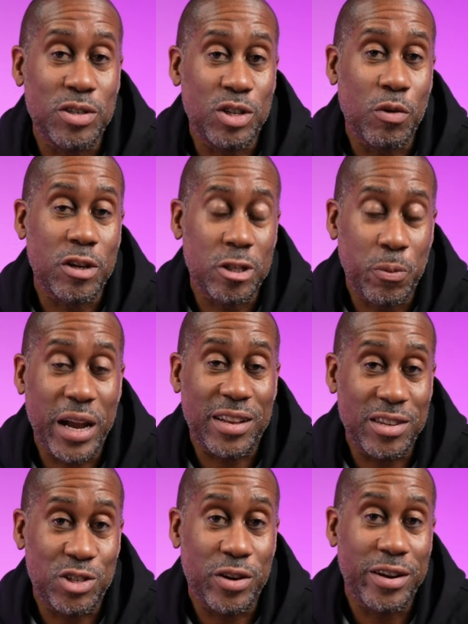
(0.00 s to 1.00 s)
so
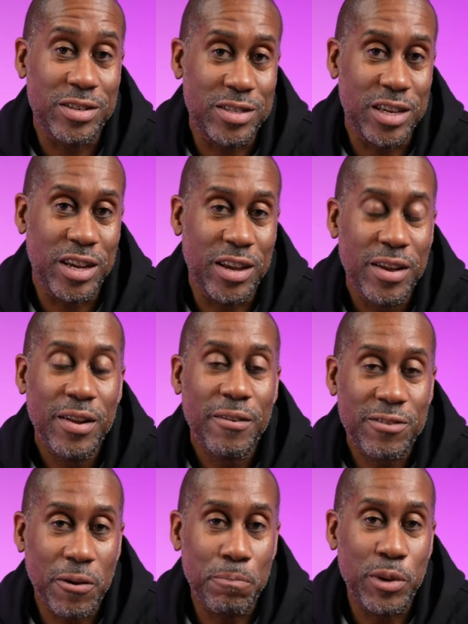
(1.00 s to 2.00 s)
expect that you're gonna see
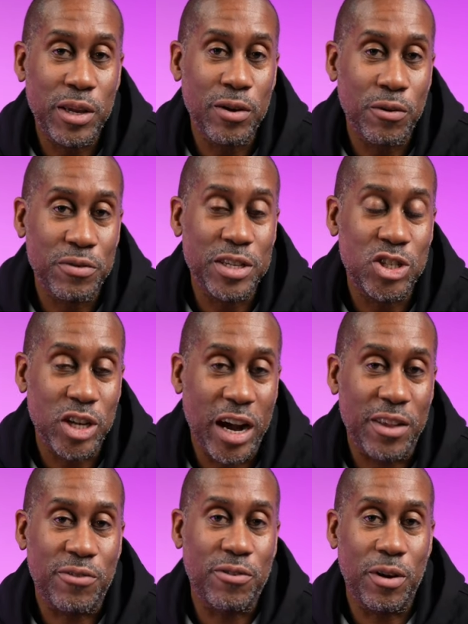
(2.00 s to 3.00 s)
some POV
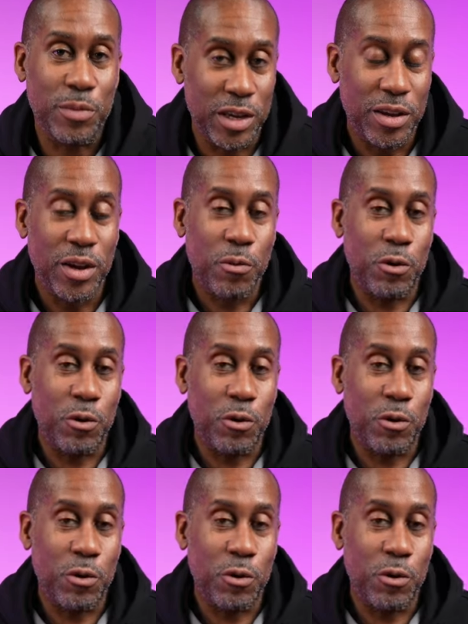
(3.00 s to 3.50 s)
shots from me